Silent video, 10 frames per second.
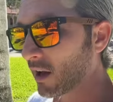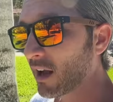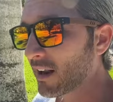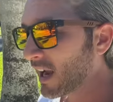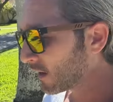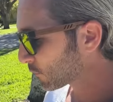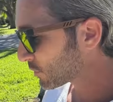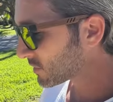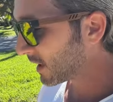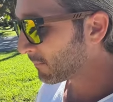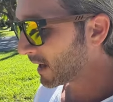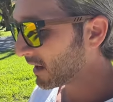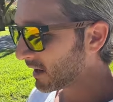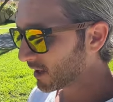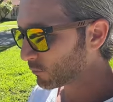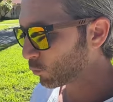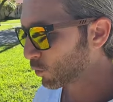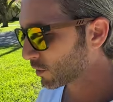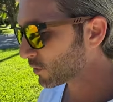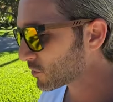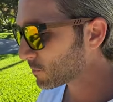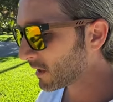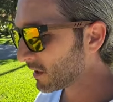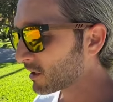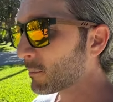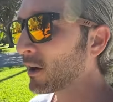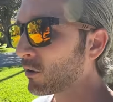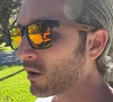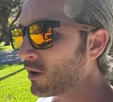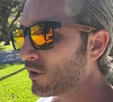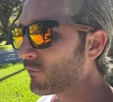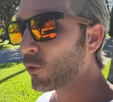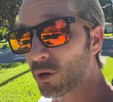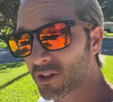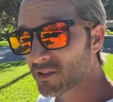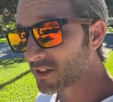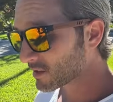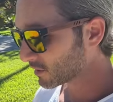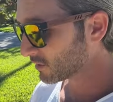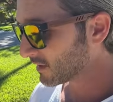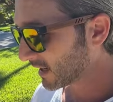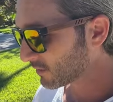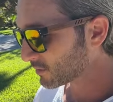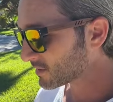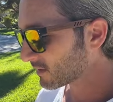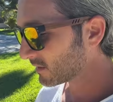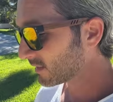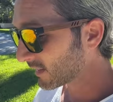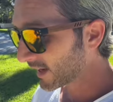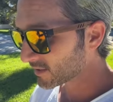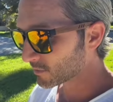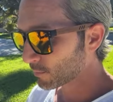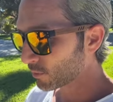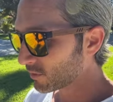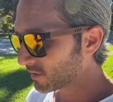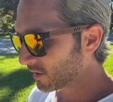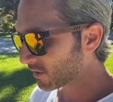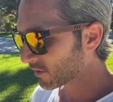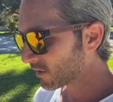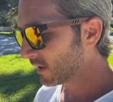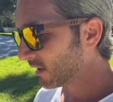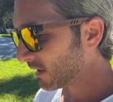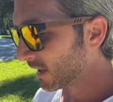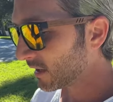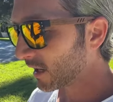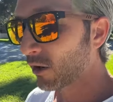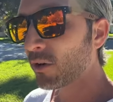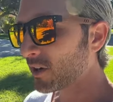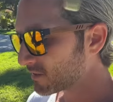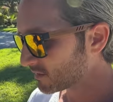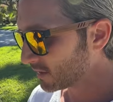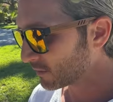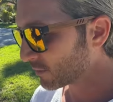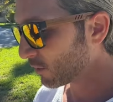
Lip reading: on average, a Manhattan worker spending about $4,600 less per year in areas near their